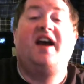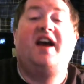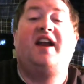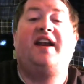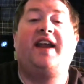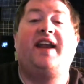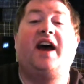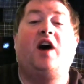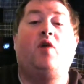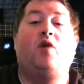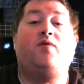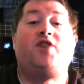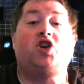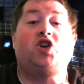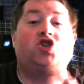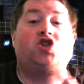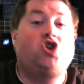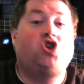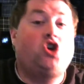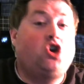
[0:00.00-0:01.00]
Now,
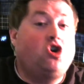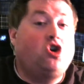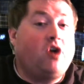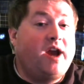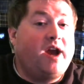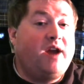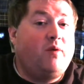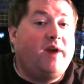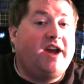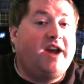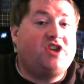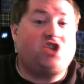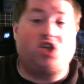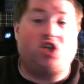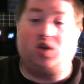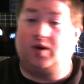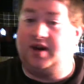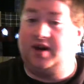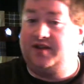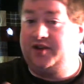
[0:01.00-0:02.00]
there's great ways
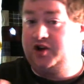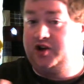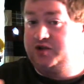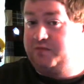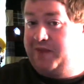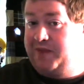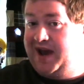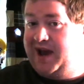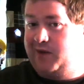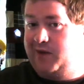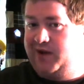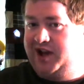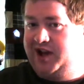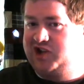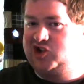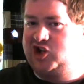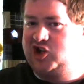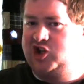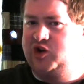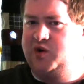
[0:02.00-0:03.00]
to do it. There's bad
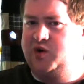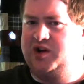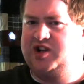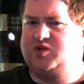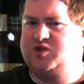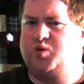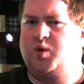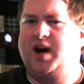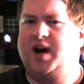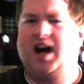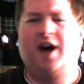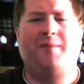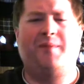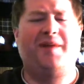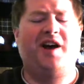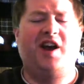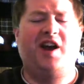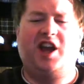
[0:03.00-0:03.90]
ways to do it as well.